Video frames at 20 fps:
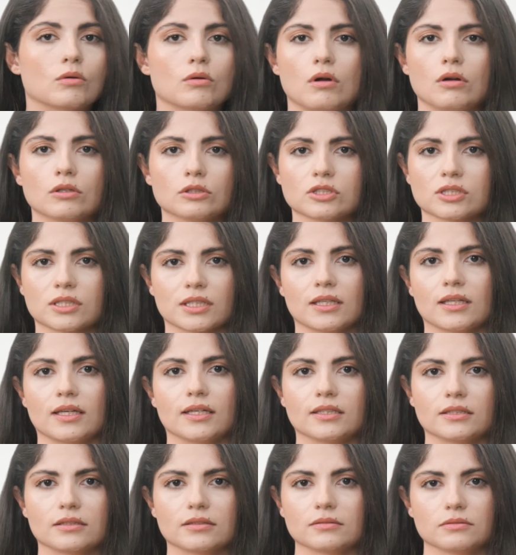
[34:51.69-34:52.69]
or honestly,
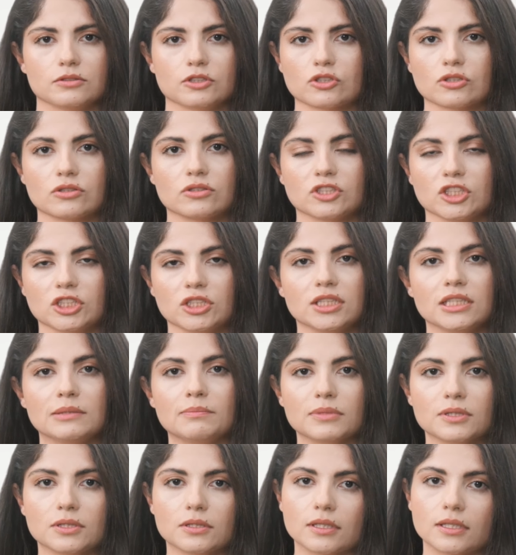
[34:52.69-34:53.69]
like just
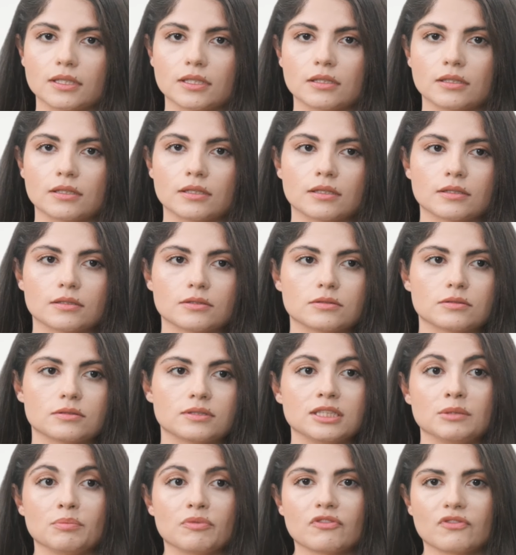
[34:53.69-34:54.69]

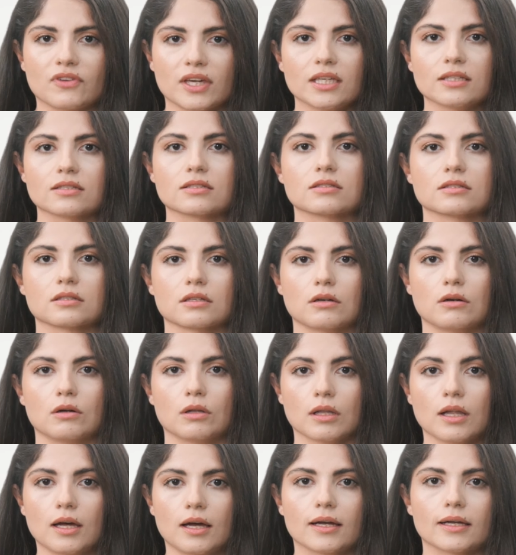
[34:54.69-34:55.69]
deep fakes
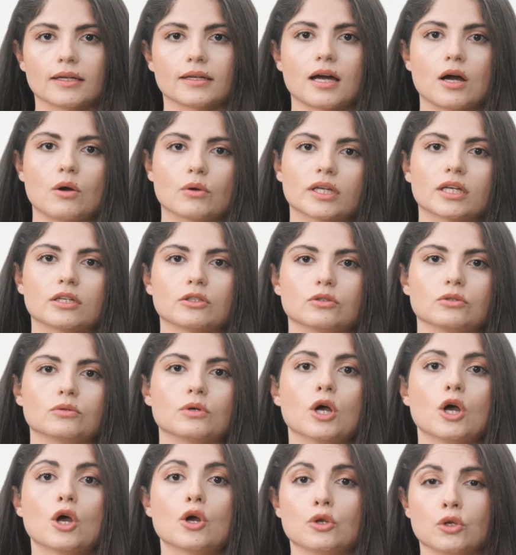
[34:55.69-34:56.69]
online, how can you
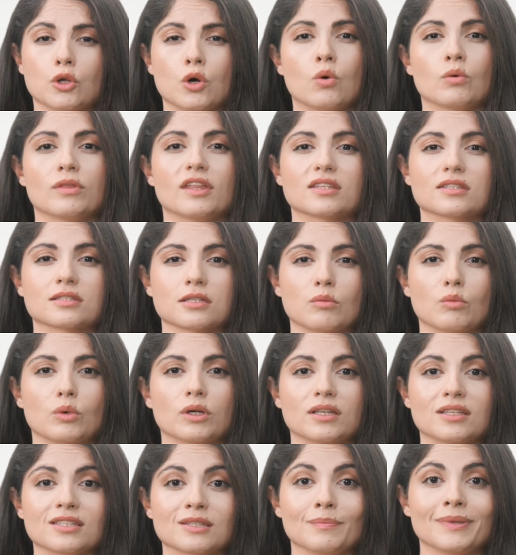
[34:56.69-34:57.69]
know that
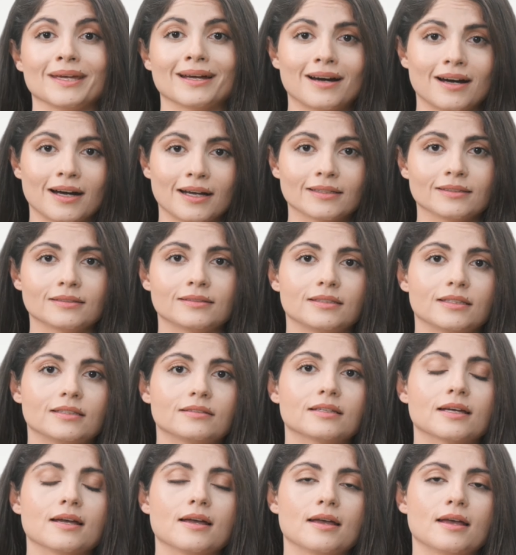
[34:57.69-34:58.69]
someone is behind
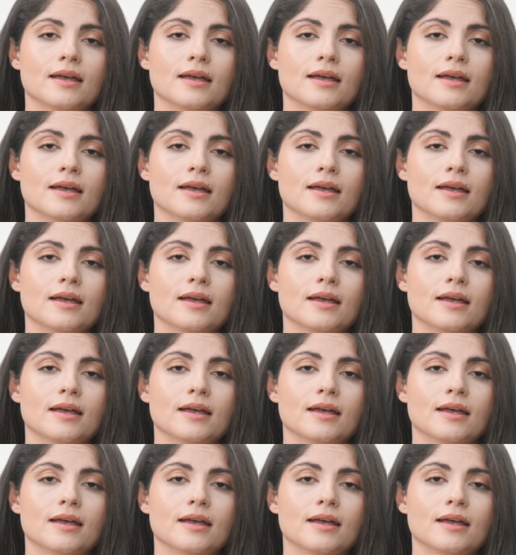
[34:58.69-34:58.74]
it,